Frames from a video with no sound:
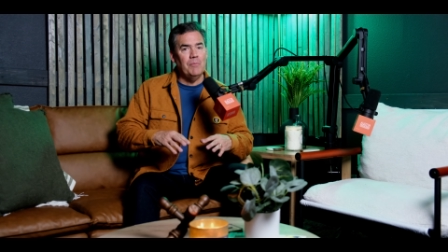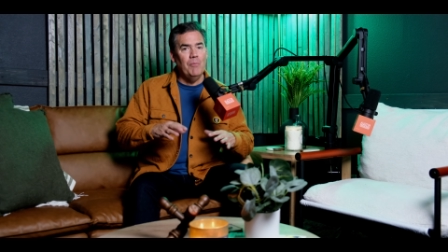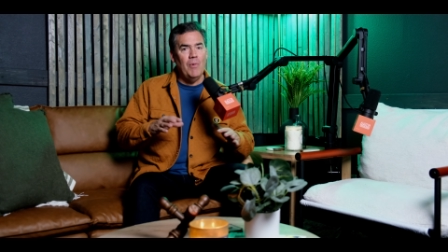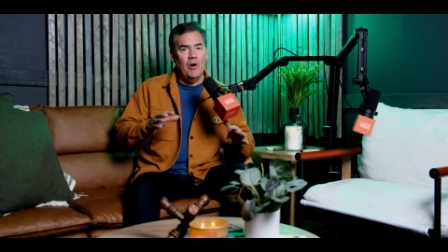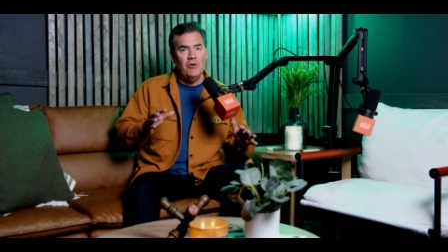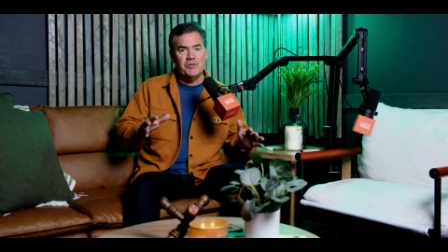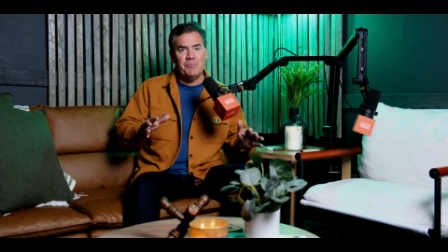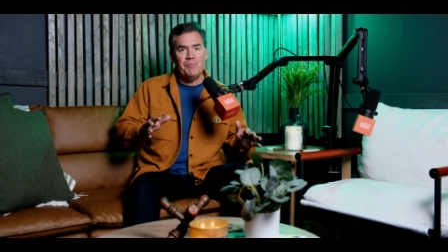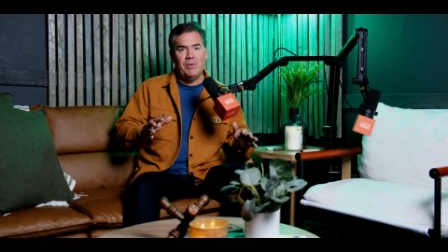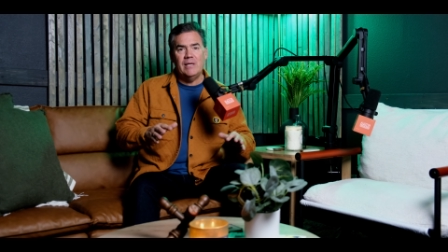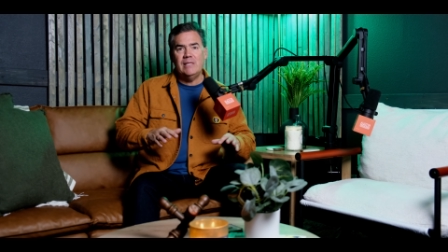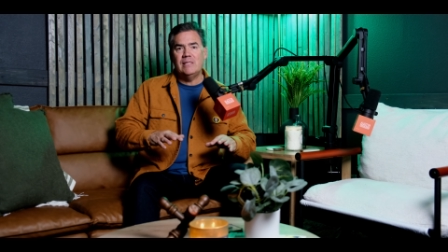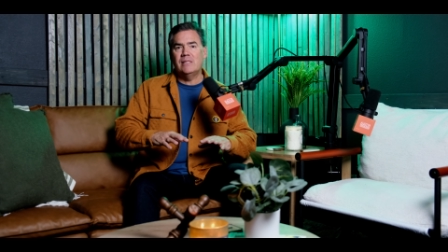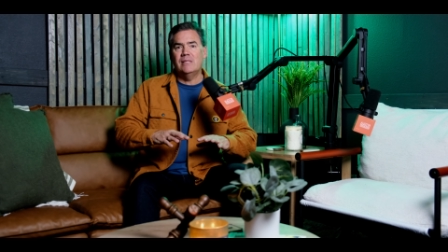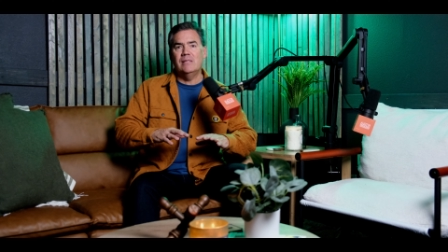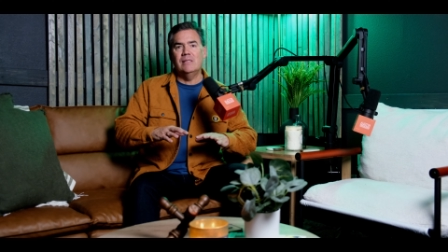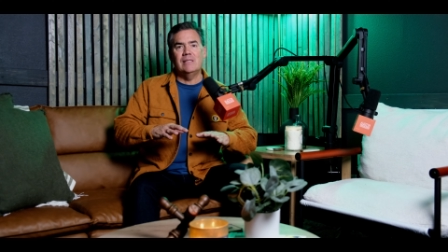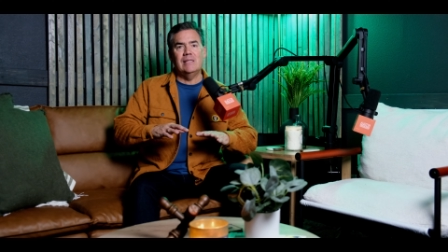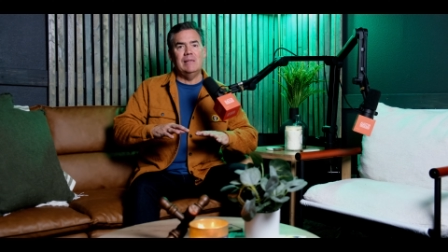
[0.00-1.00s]
most
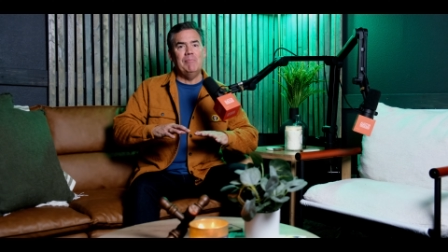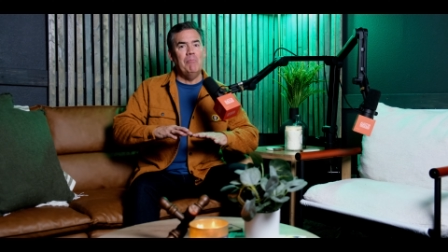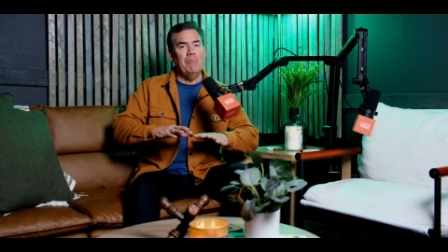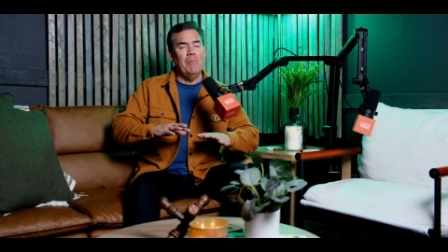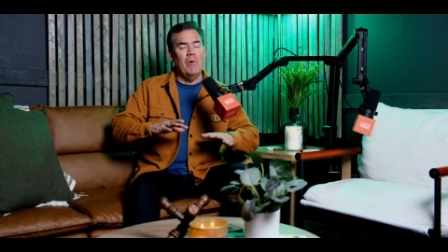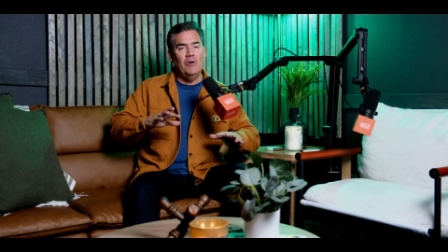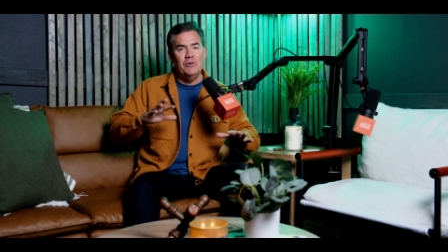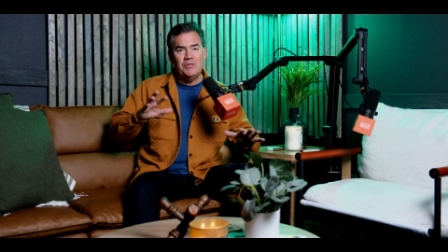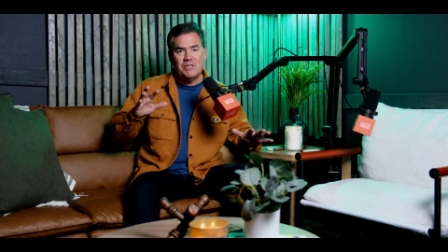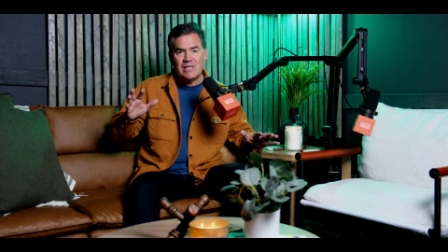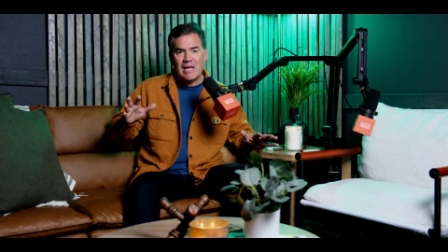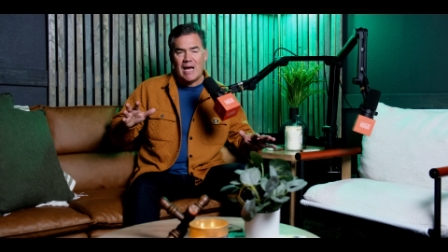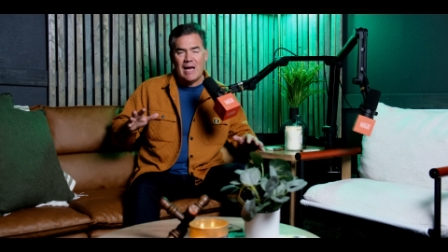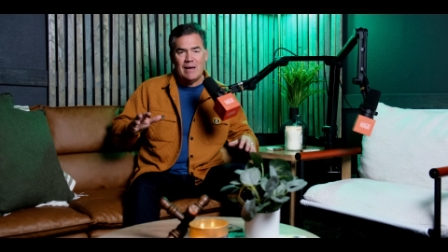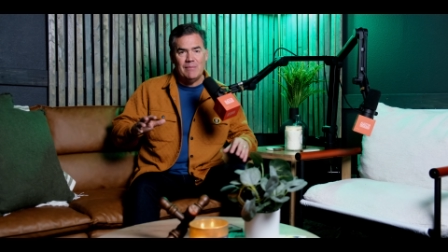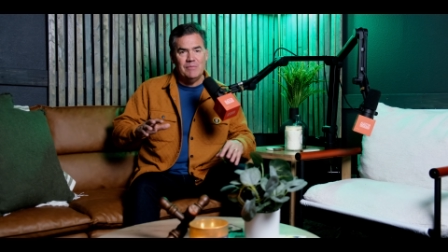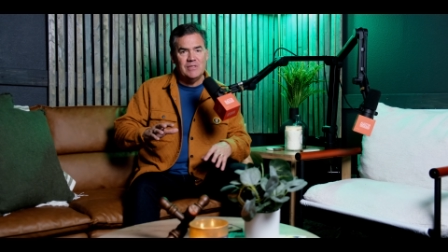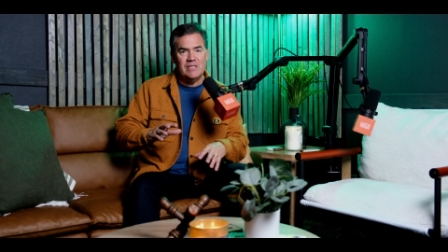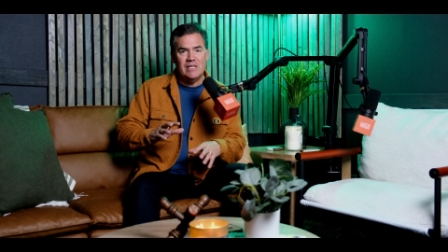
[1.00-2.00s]
places and most
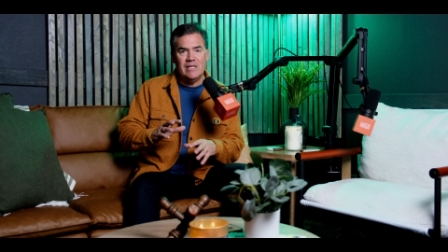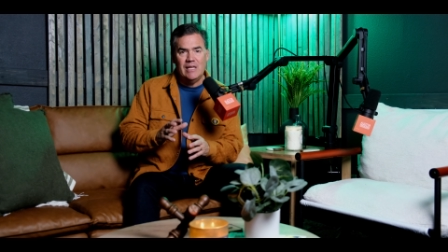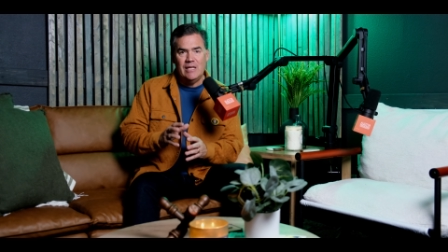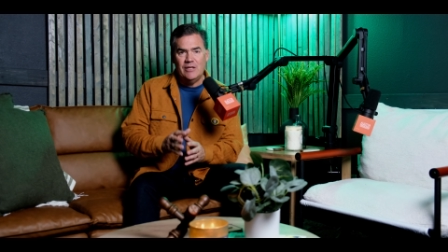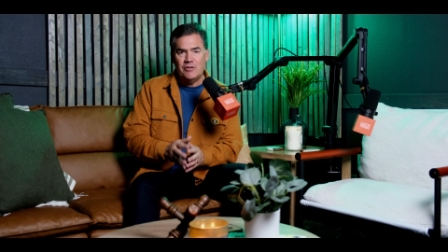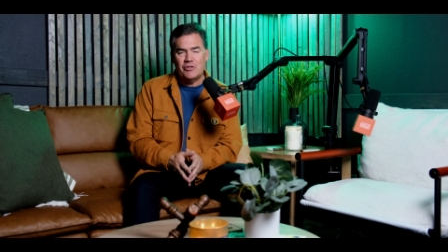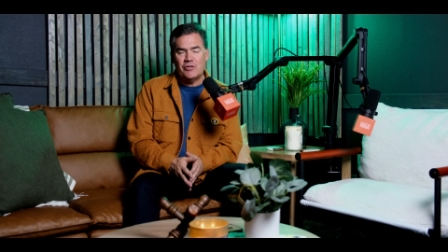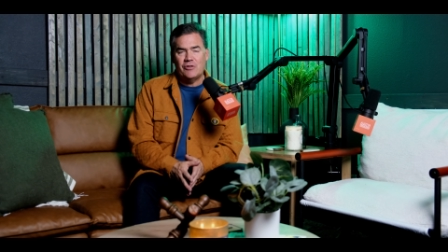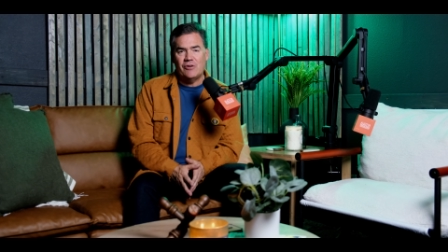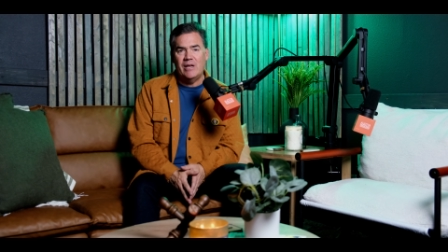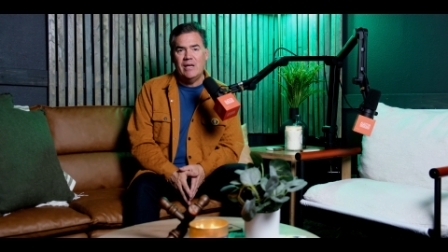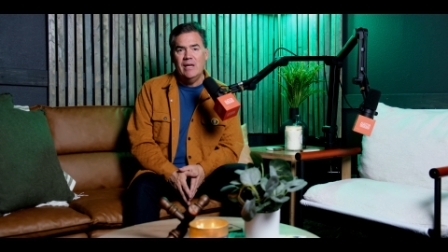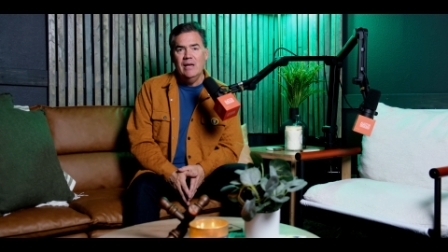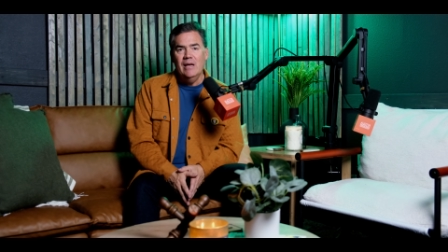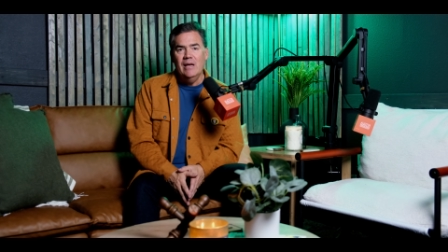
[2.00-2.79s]
times in history,